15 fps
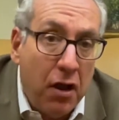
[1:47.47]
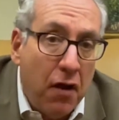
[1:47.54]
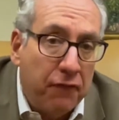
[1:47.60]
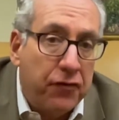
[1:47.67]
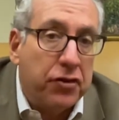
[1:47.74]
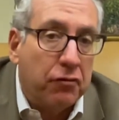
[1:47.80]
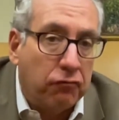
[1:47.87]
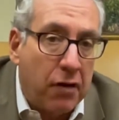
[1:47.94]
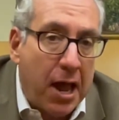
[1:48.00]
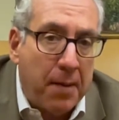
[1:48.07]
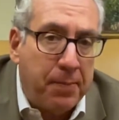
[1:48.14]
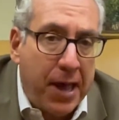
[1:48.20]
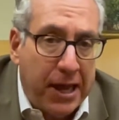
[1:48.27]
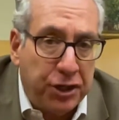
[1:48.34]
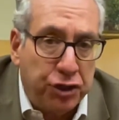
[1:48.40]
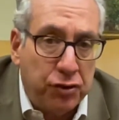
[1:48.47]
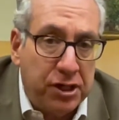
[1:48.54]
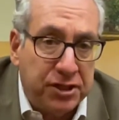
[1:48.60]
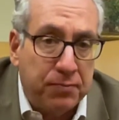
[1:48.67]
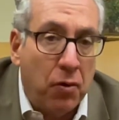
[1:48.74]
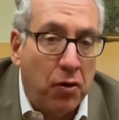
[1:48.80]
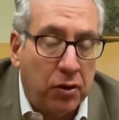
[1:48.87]
for the rare patient who needs
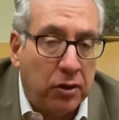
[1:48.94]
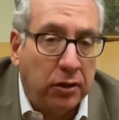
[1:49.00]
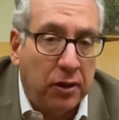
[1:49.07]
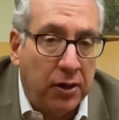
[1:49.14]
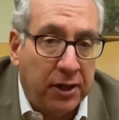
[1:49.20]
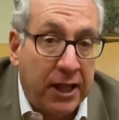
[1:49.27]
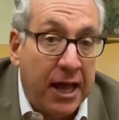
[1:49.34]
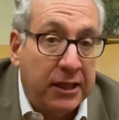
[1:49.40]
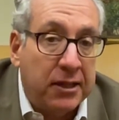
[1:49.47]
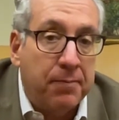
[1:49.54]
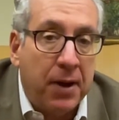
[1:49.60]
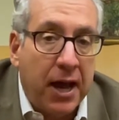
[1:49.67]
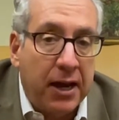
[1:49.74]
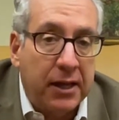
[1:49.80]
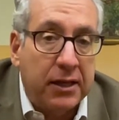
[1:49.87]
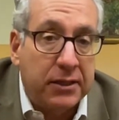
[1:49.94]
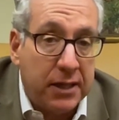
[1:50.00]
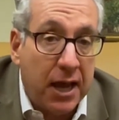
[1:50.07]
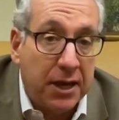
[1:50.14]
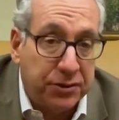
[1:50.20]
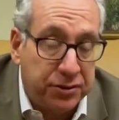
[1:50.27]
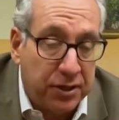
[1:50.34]
monoclonal antibody
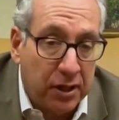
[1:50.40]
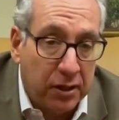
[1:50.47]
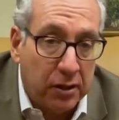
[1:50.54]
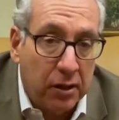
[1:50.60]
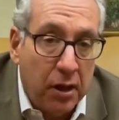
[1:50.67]
testing.